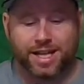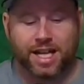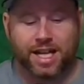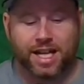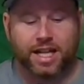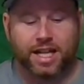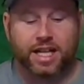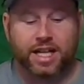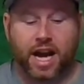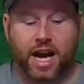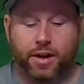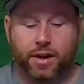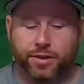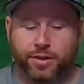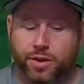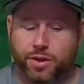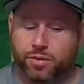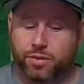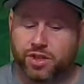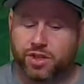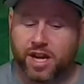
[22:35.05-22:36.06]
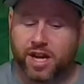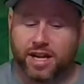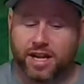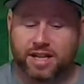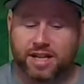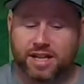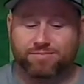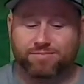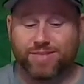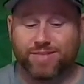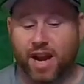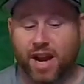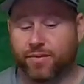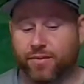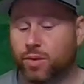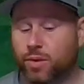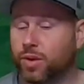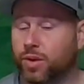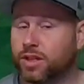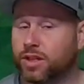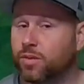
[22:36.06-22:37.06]
Kyle Juszczyk every
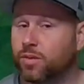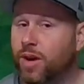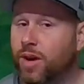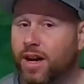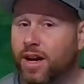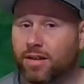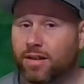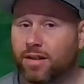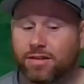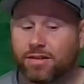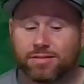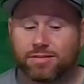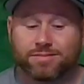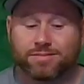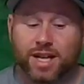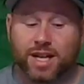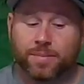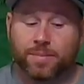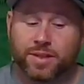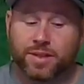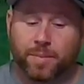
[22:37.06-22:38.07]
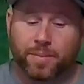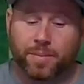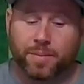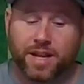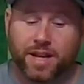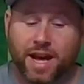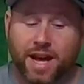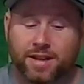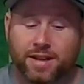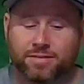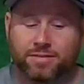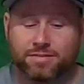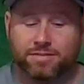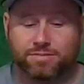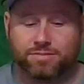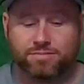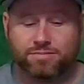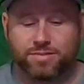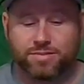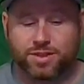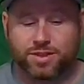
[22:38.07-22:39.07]
once in a while comes up and
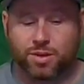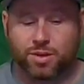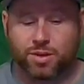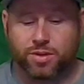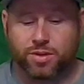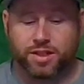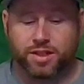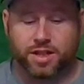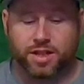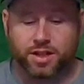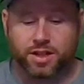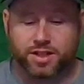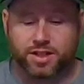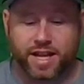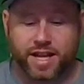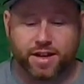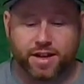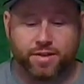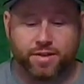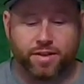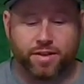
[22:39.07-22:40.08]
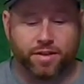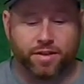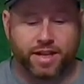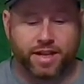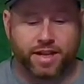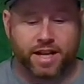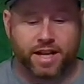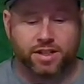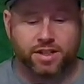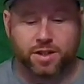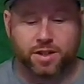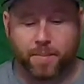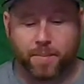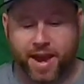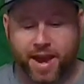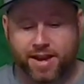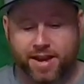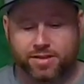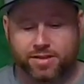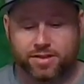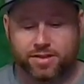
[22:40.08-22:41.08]
scores a touchdown or catches a
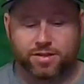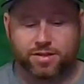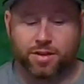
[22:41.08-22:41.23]
pass.